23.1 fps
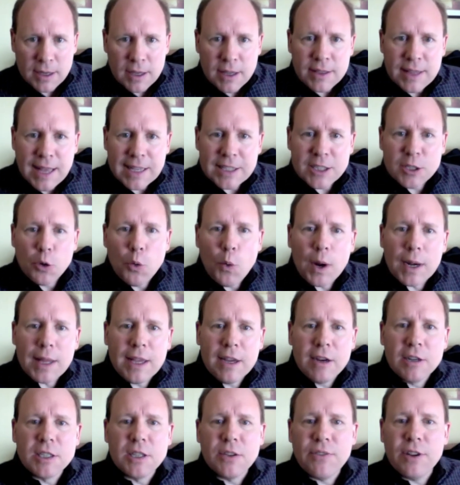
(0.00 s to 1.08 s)
that 20
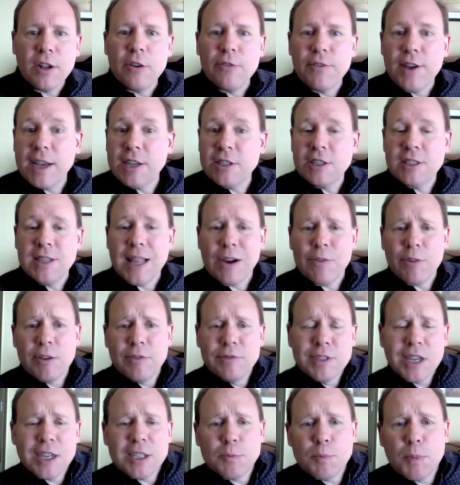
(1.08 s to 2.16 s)
years of innovation that we've
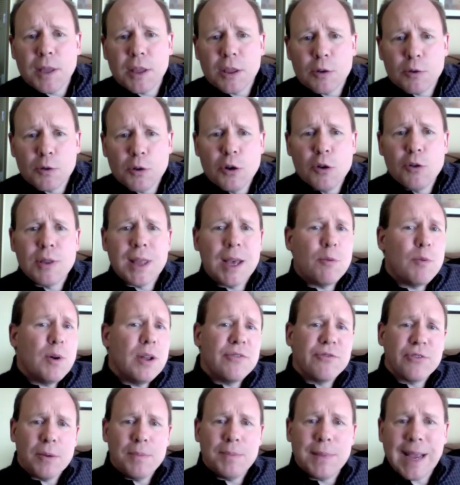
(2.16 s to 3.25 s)
just been through that went
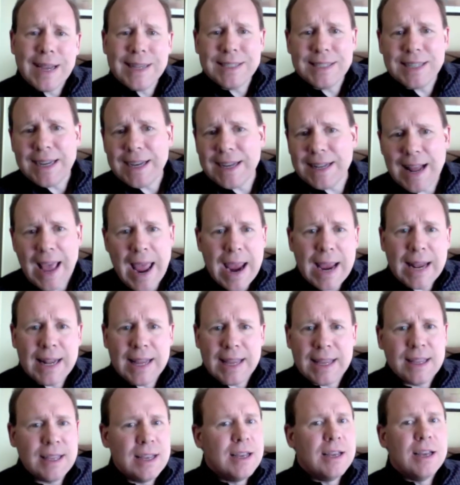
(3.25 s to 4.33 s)
from
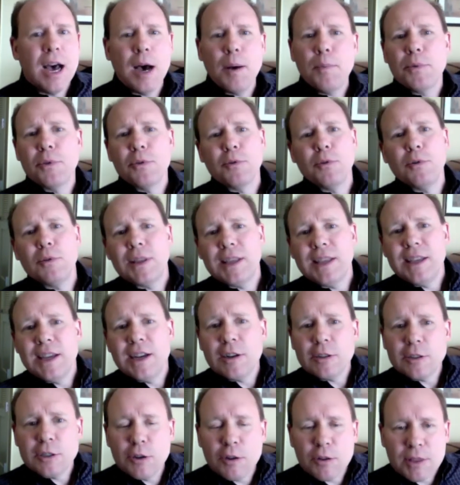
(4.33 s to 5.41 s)
1980 up through the
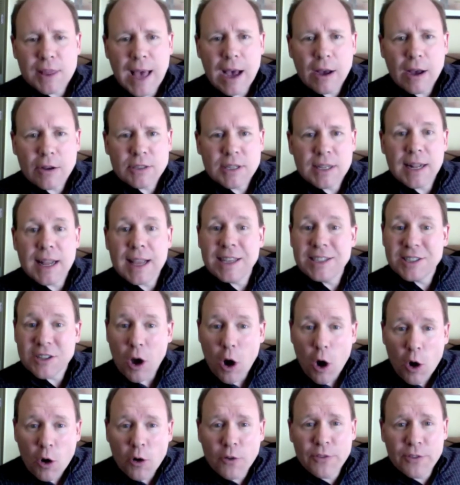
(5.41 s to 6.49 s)
year 2000 is
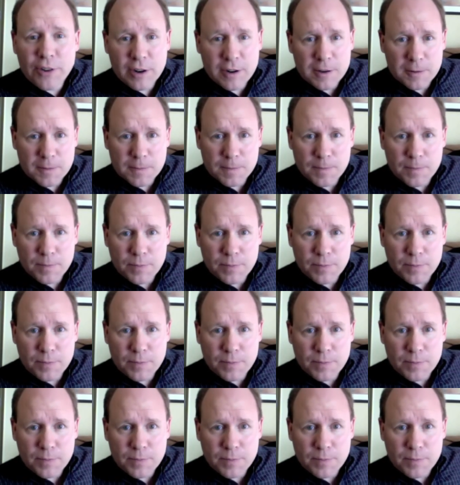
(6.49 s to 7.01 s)
over.